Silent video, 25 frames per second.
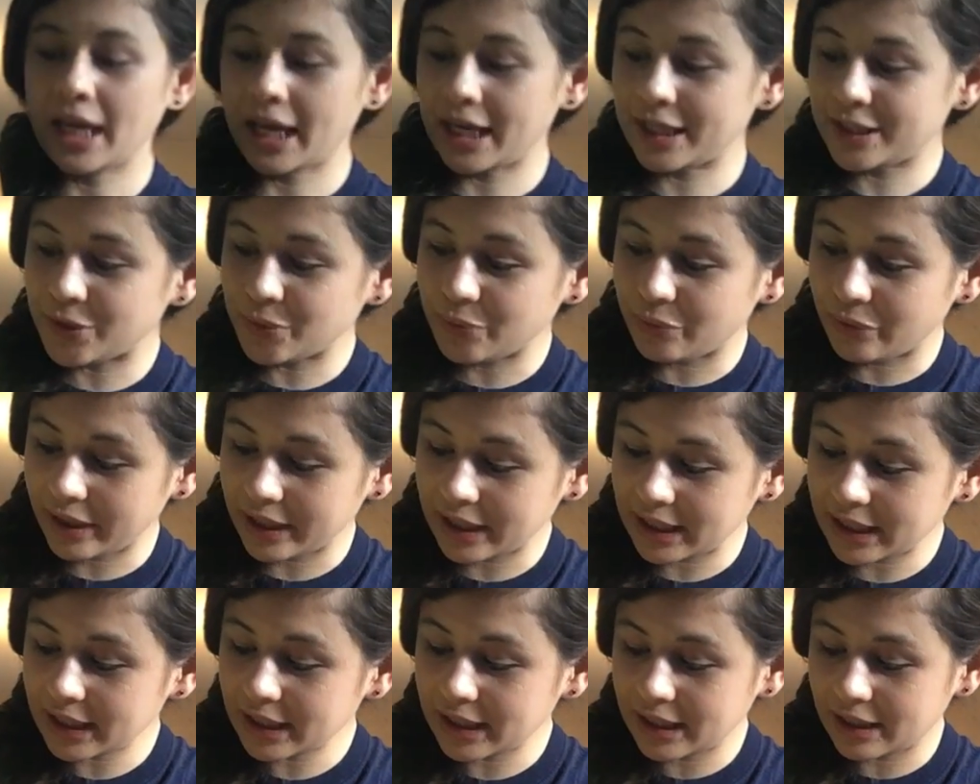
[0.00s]
It's
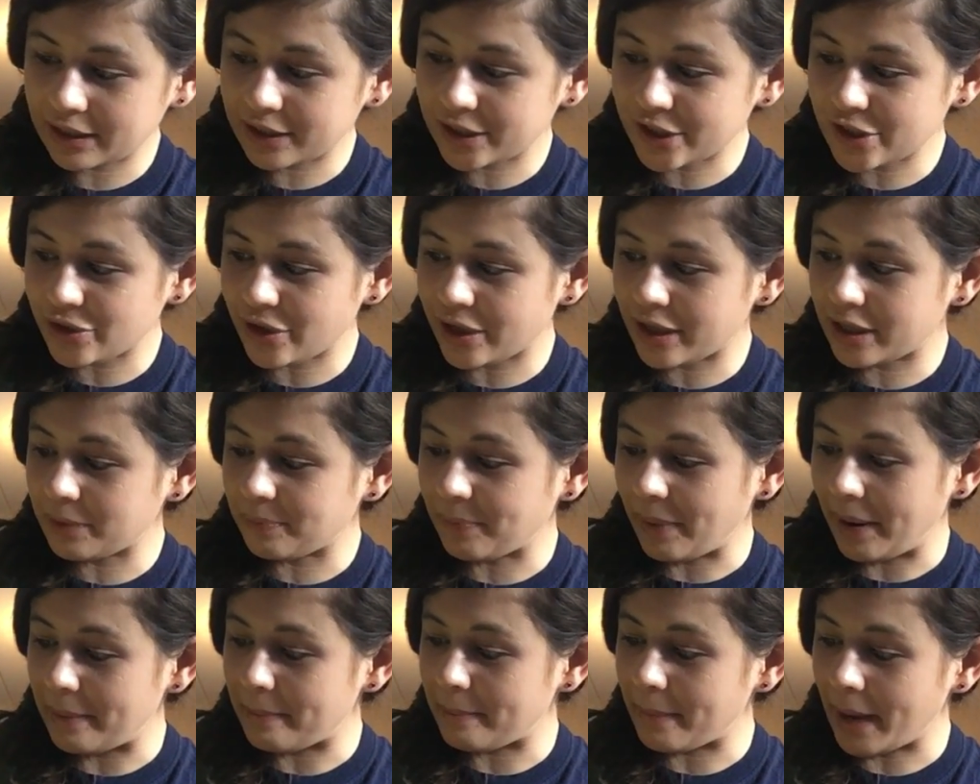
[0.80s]
written and
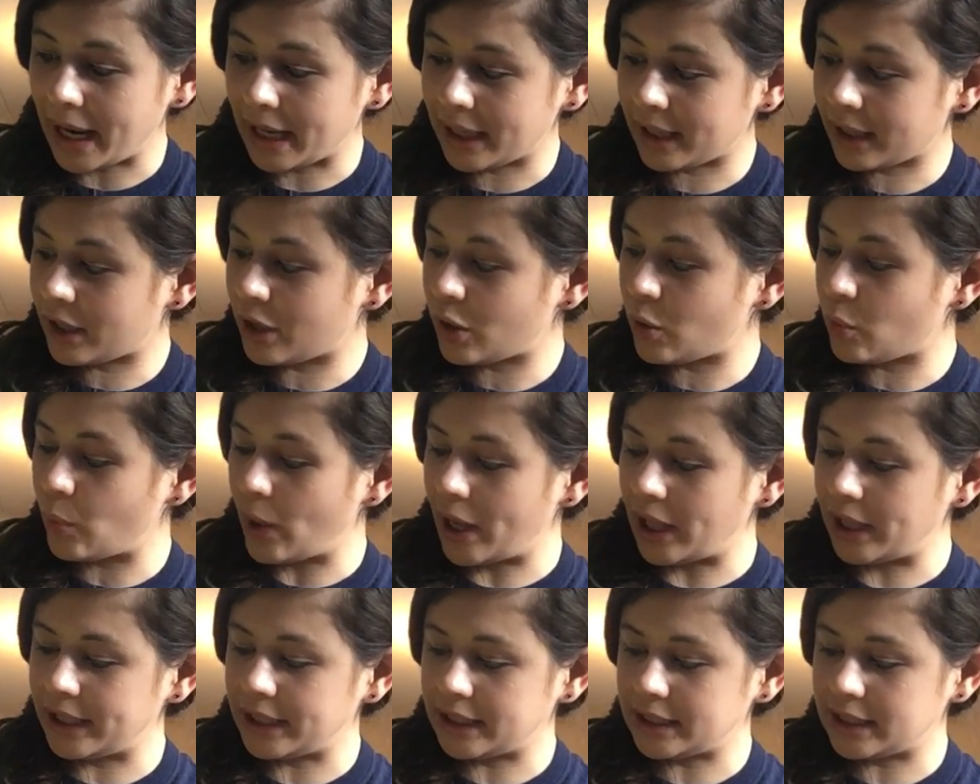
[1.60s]
illustrated by Monica
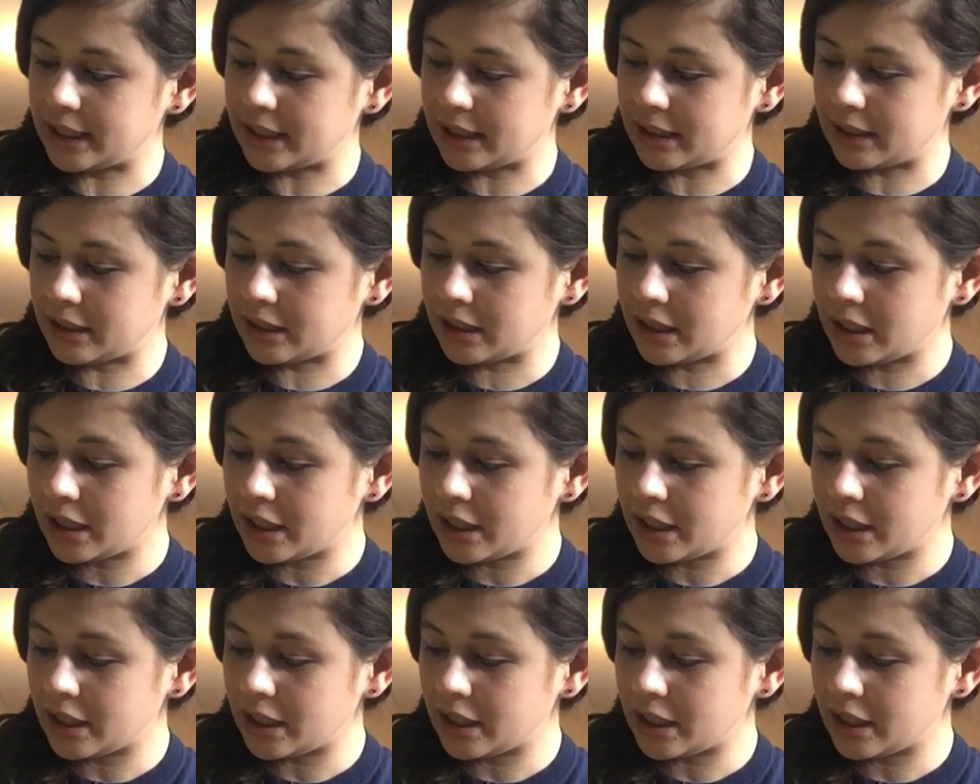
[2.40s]
Wellington.